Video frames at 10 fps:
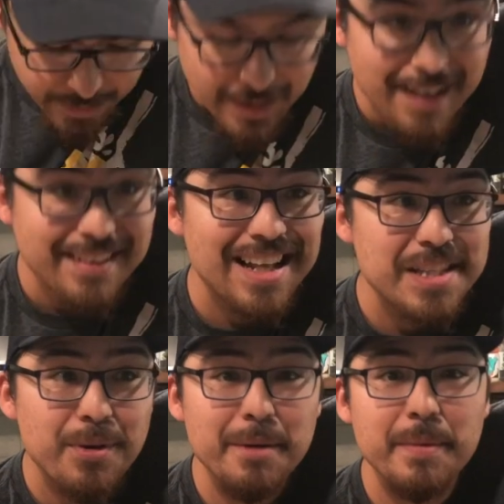And that's
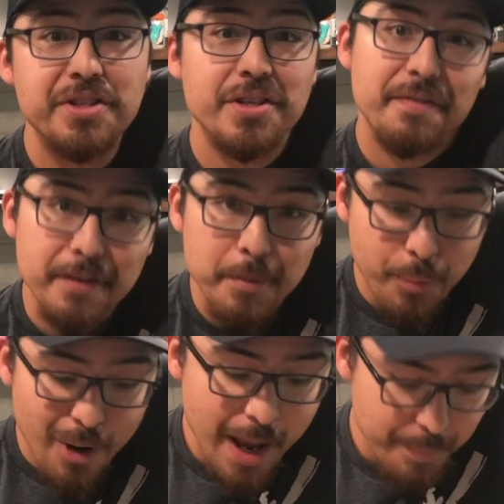pretty much it for the
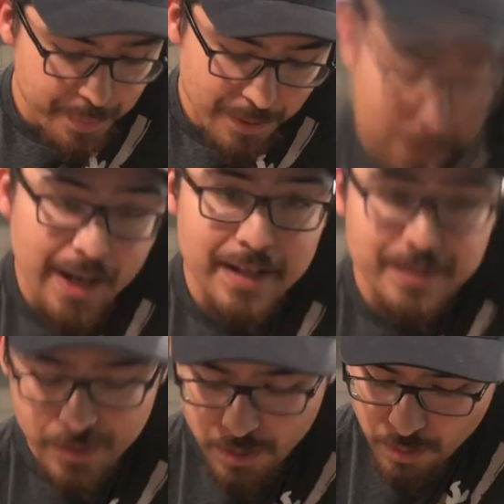prep. Okay,
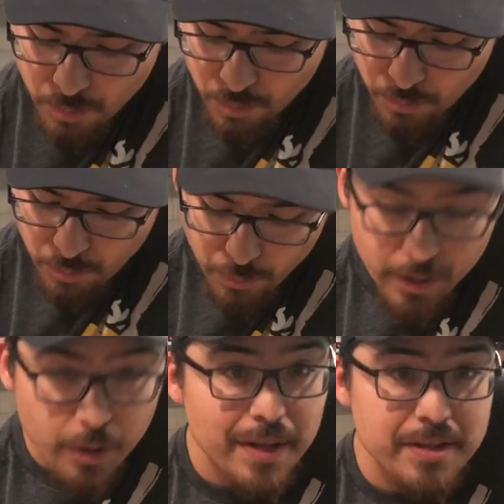so what we're
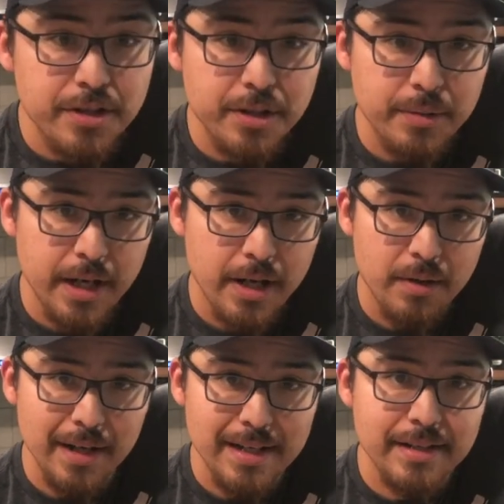going to do now
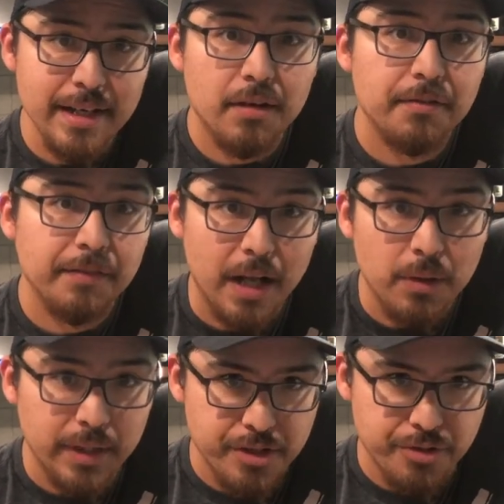is get our
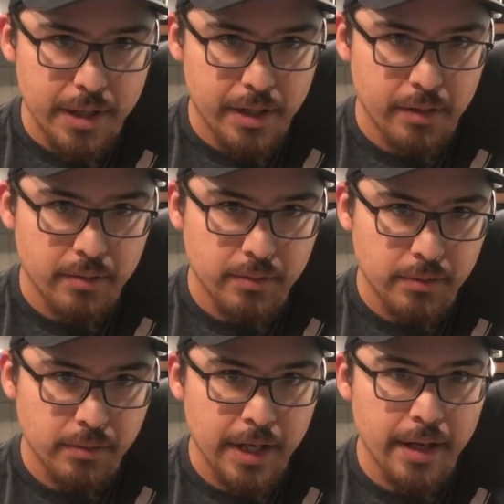flautas ready.
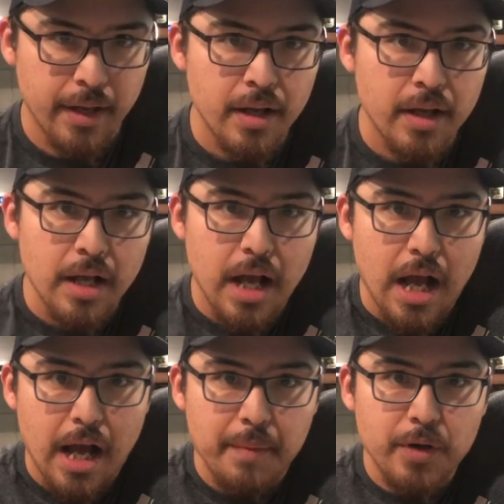Okay,
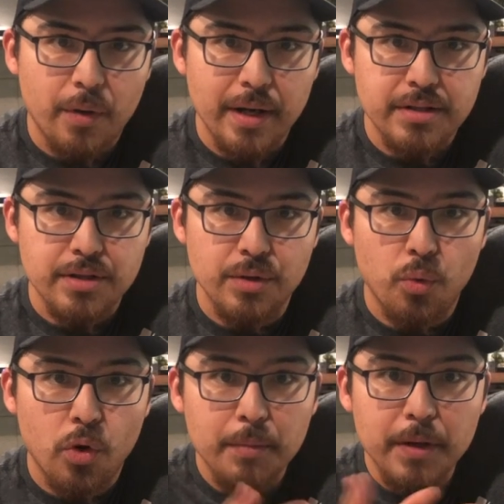I'm going to
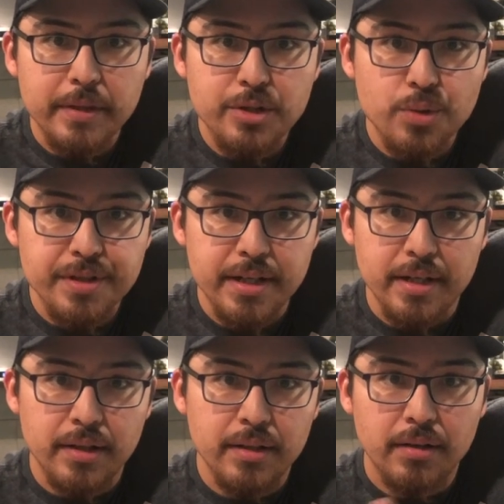warm up the
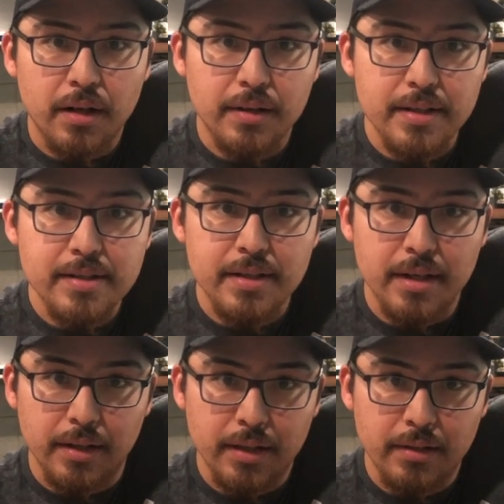tortilla on the skillet.